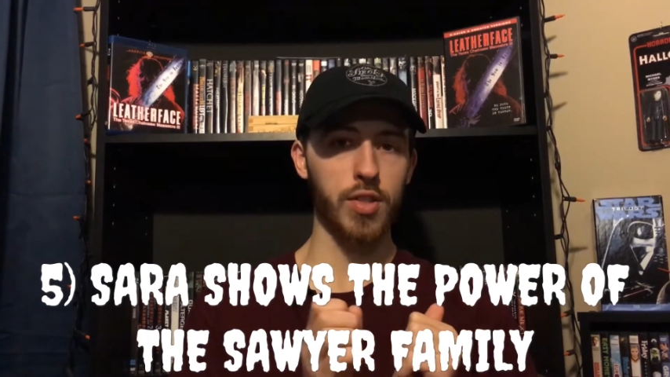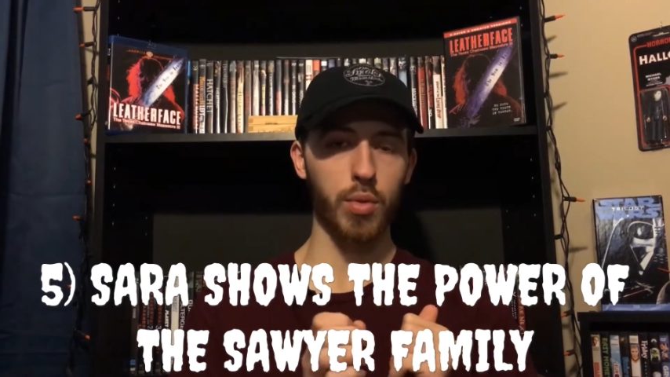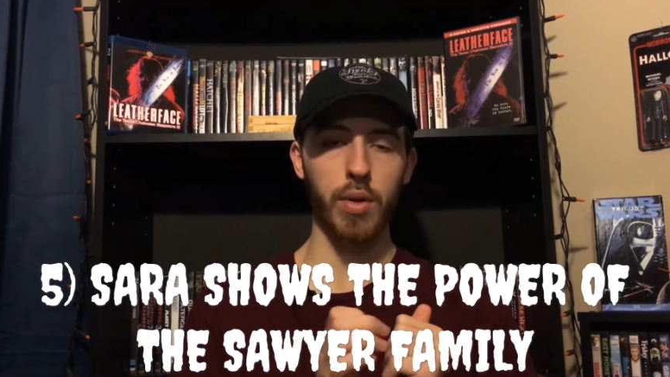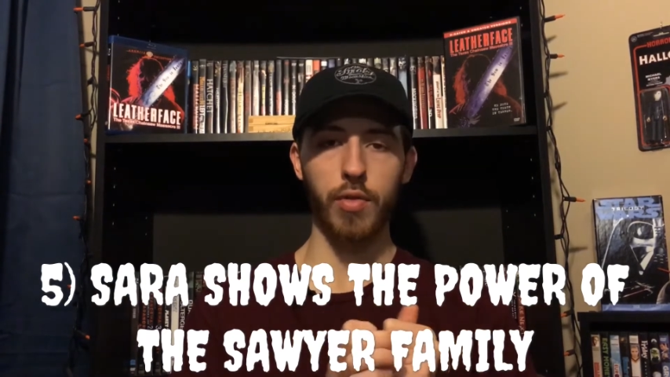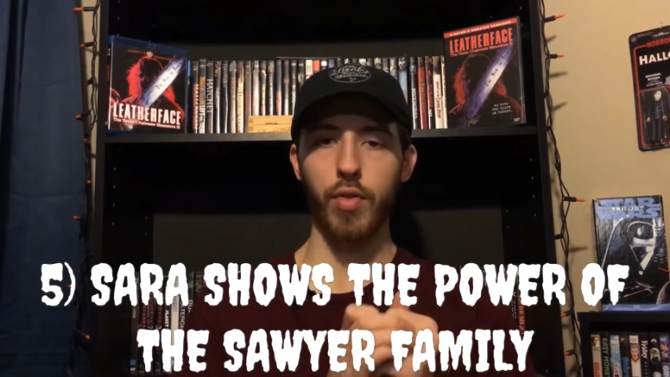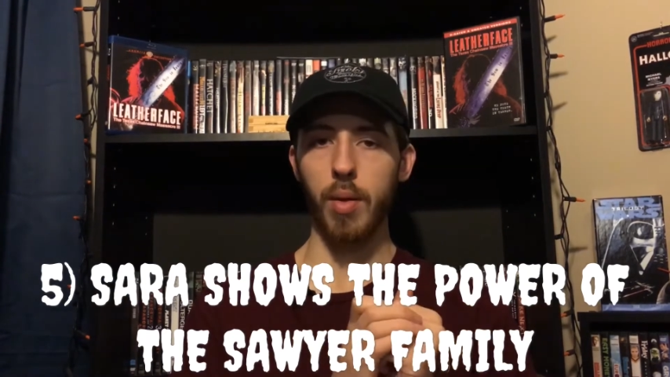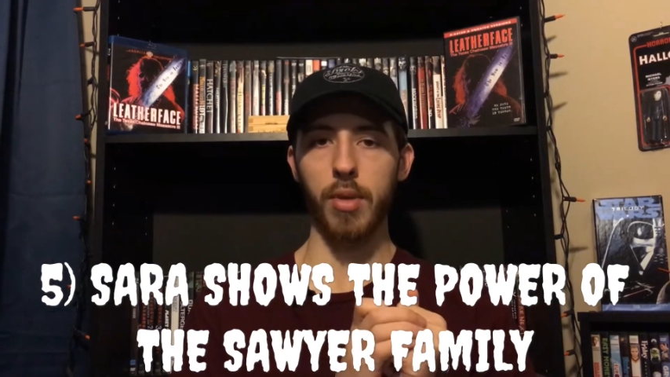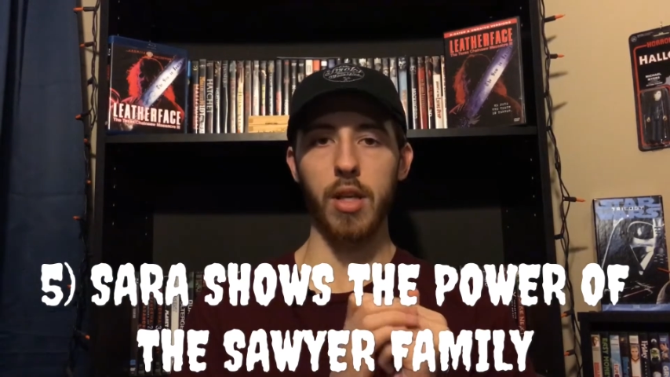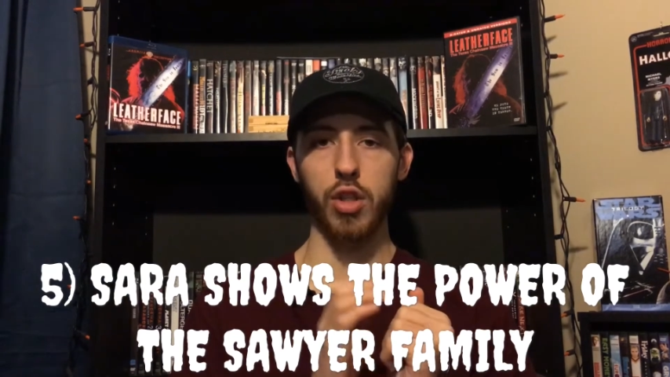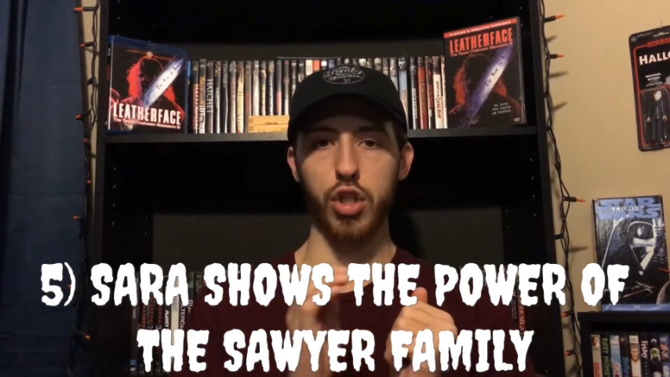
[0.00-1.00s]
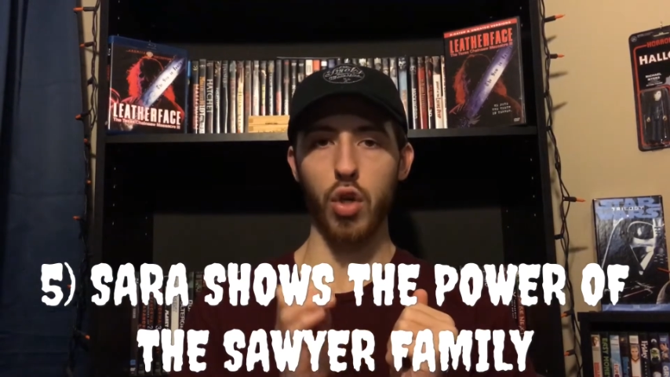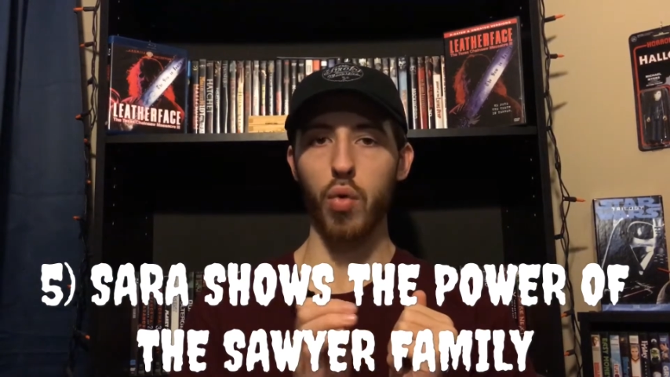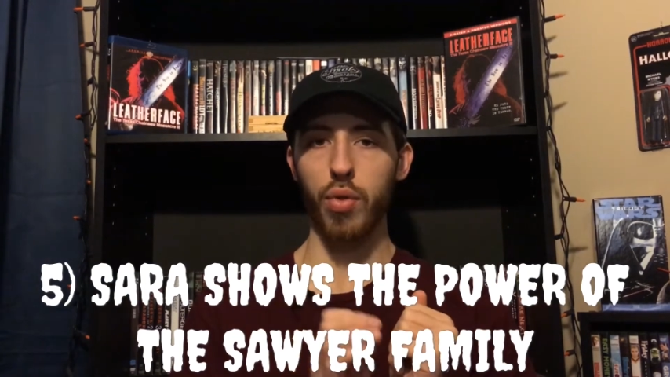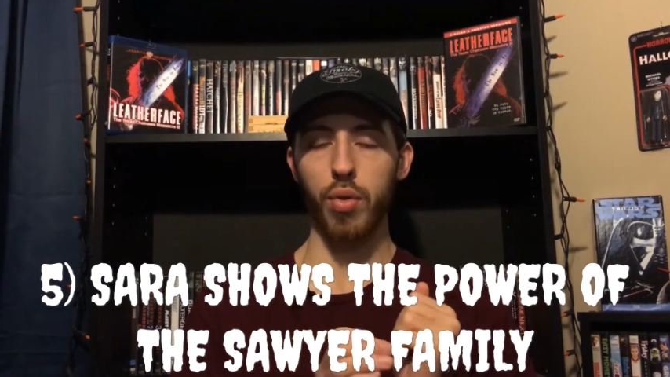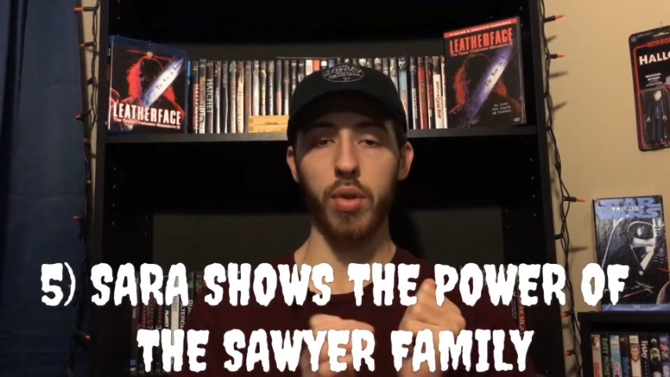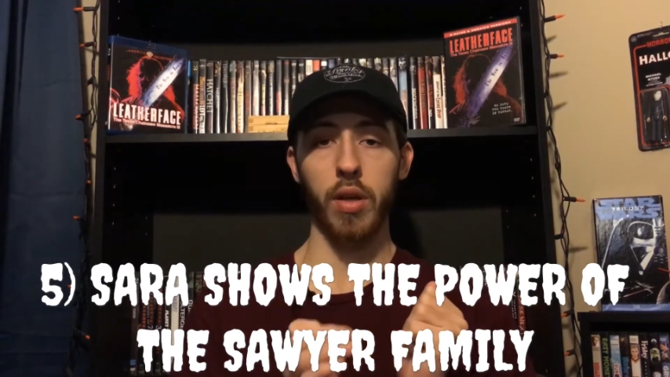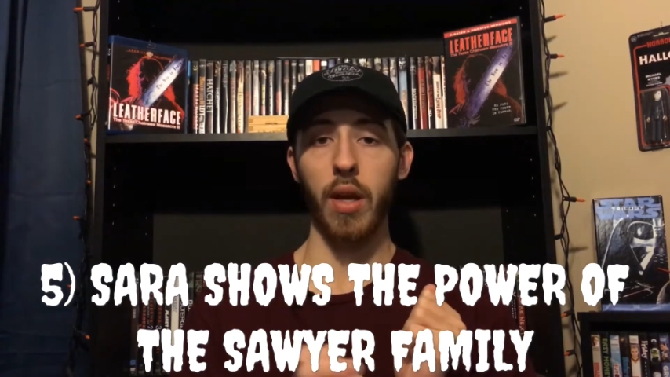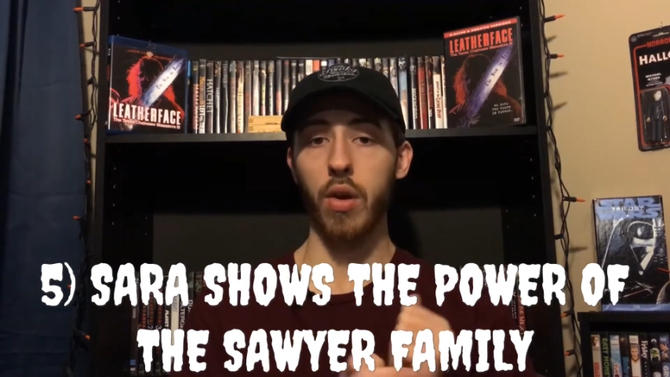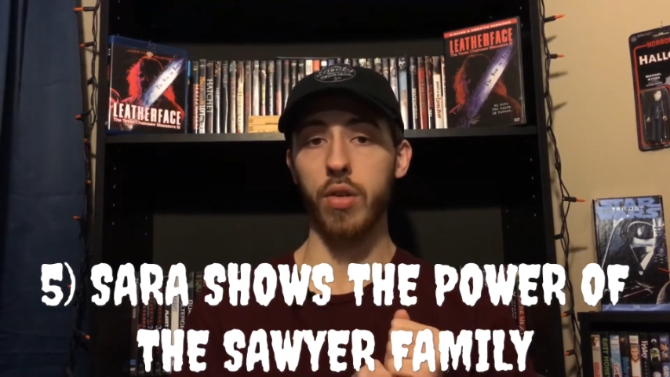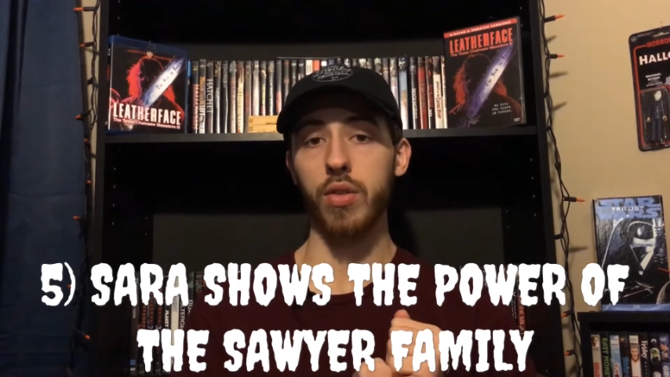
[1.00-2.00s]
Sawyer family is shown through the
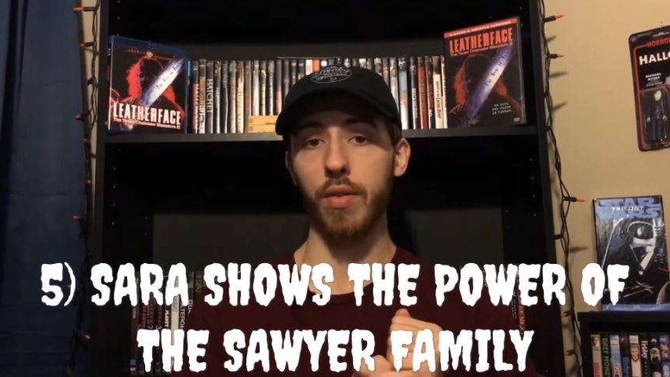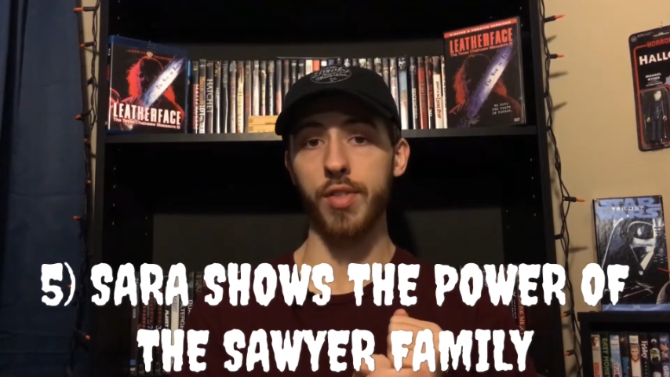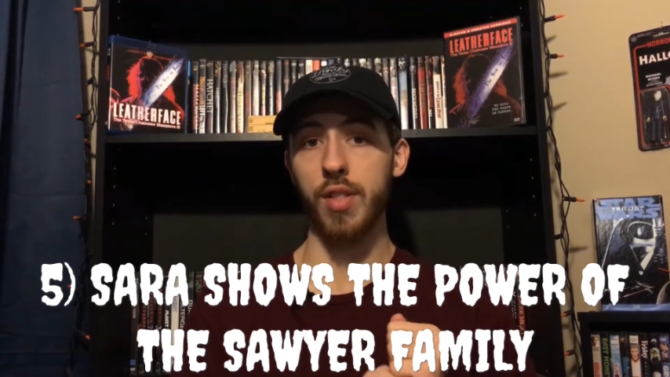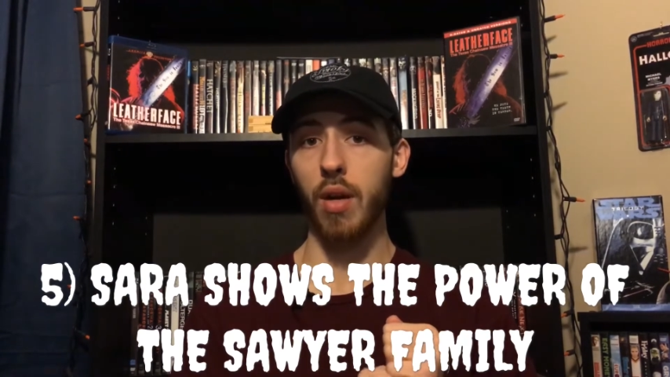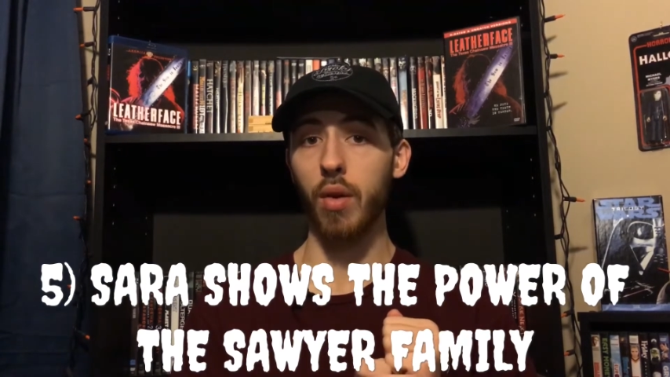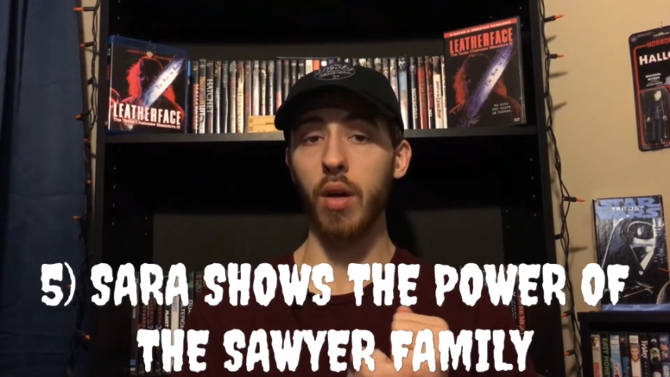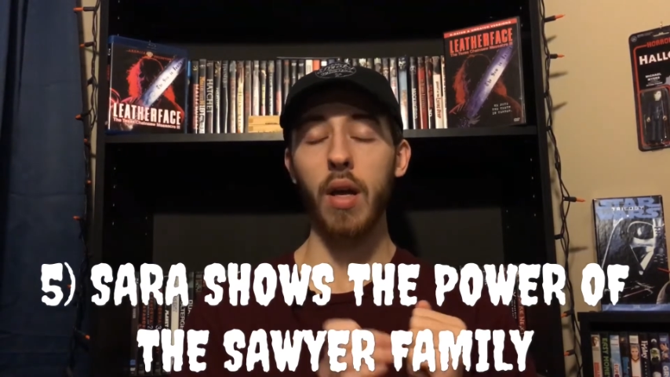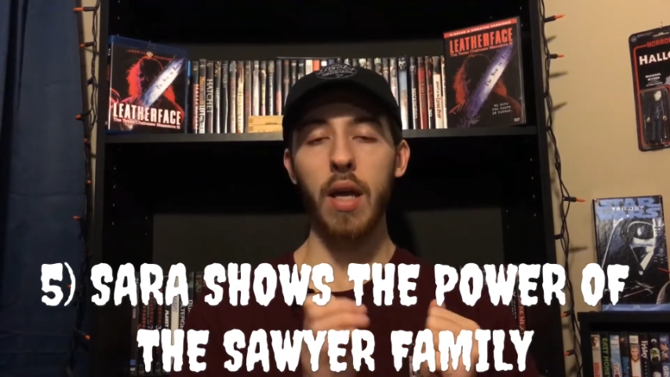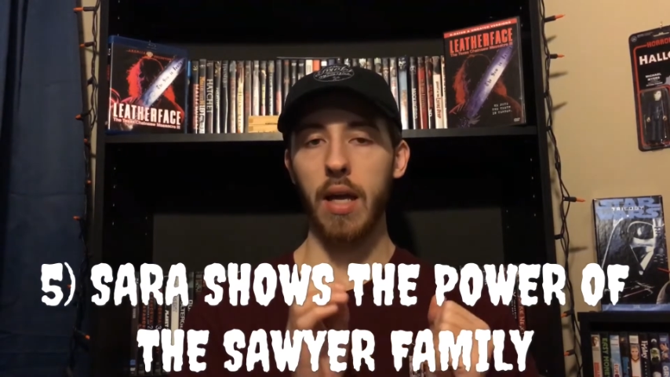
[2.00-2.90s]
character of Sarah,